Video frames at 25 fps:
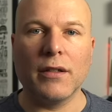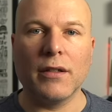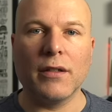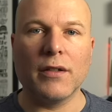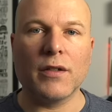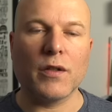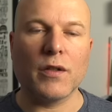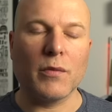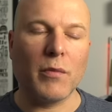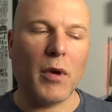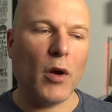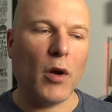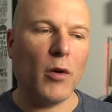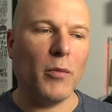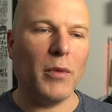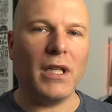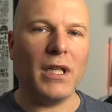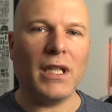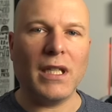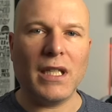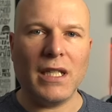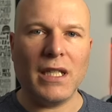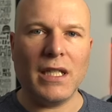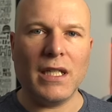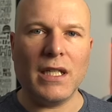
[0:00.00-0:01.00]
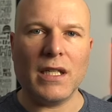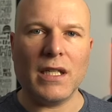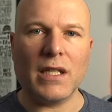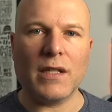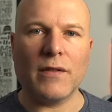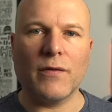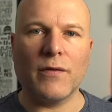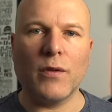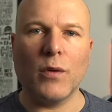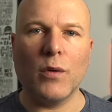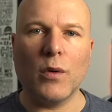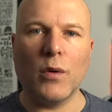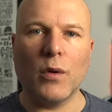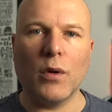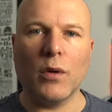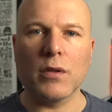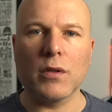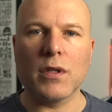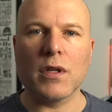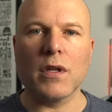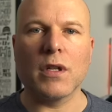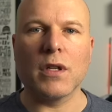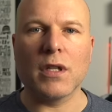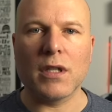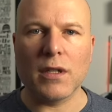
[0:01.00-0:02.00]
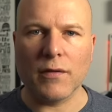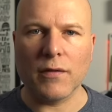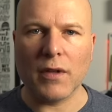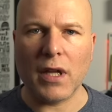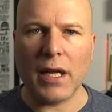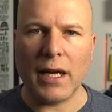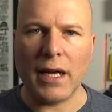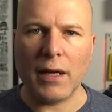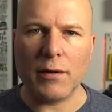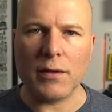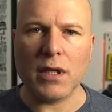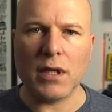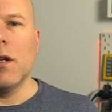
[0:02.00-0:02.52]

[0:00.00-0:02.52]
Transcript: some homing keys for alternative layouts.